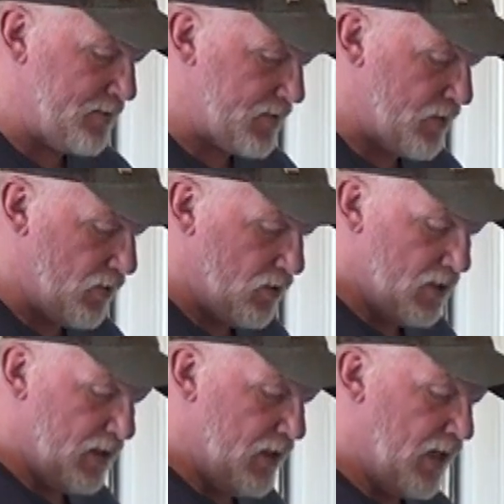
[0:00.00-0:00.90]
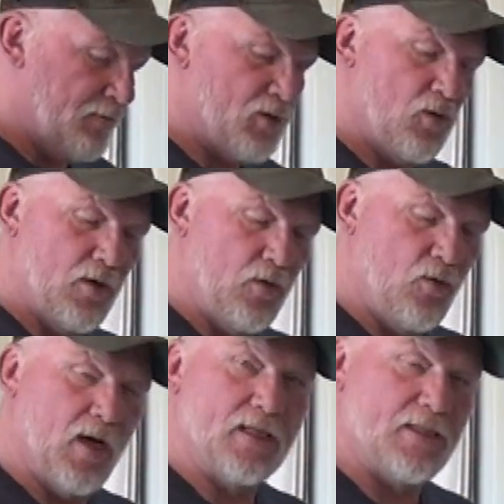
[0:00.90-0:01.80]
So I'm going
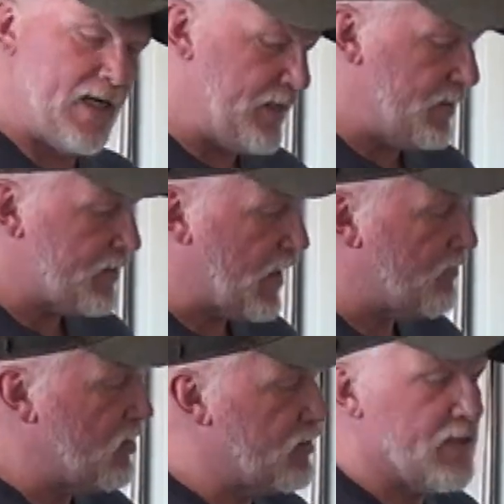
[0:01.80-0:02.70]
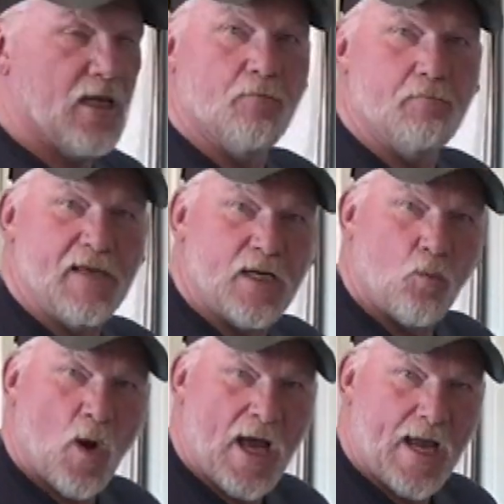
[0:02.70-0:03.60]
to stain this. I'm using a
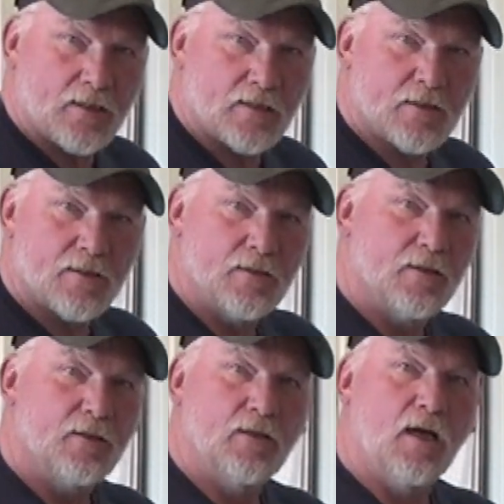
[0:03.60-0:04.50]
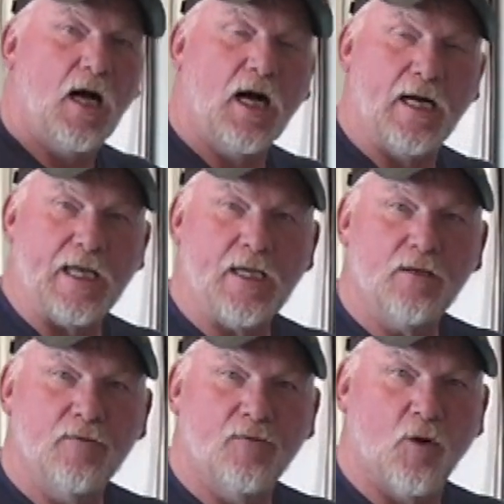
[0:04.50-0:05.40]
Minwax honey
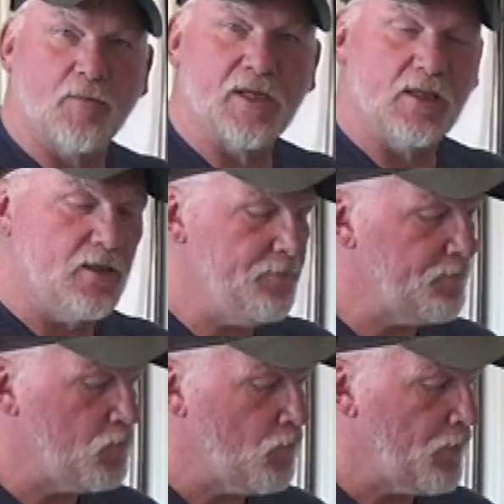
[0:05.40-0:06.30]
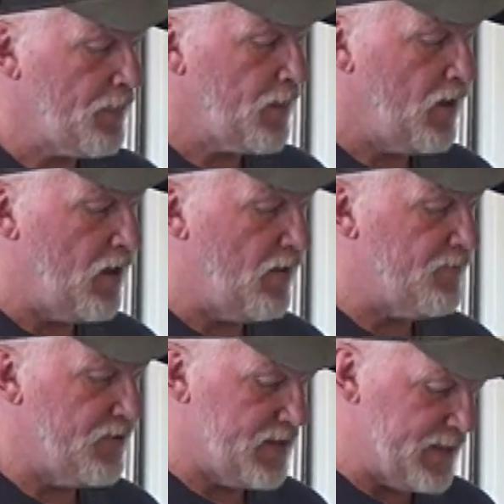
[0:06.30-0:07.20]
formula
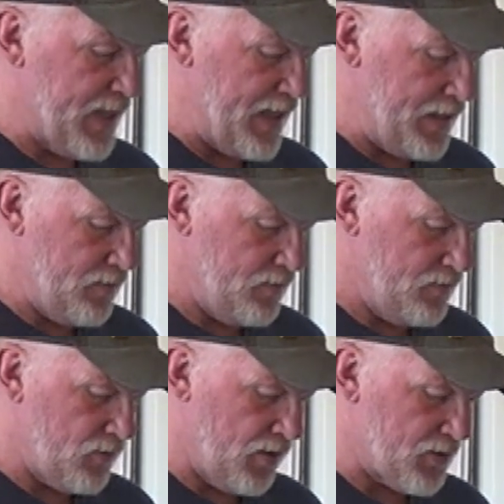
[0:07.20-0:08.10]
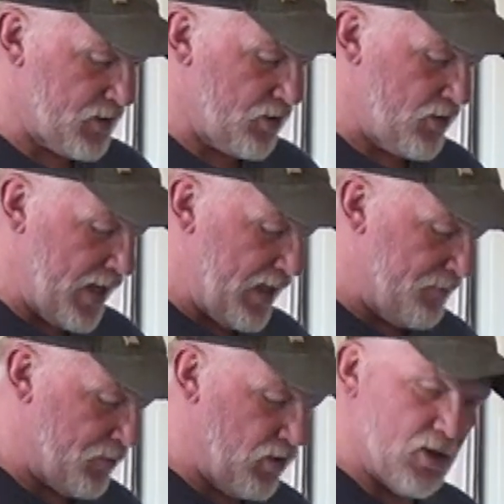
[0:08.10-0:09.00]
for the stain. So I'll stir that
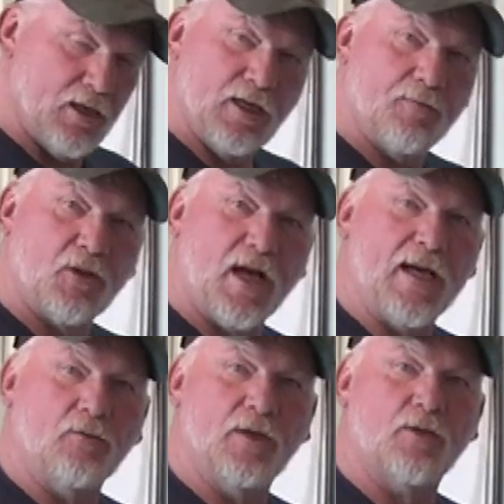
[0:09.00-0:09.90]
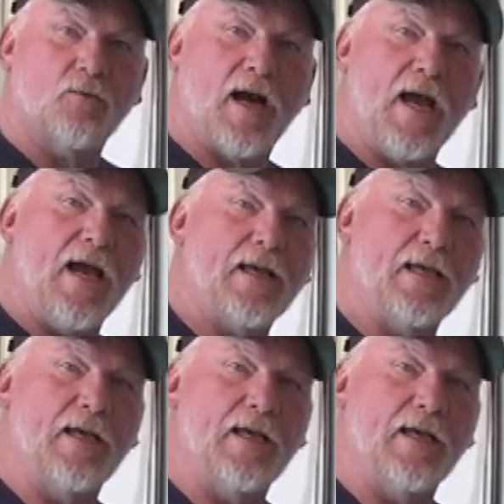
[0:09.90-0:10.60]
up real good, apply it with a rag,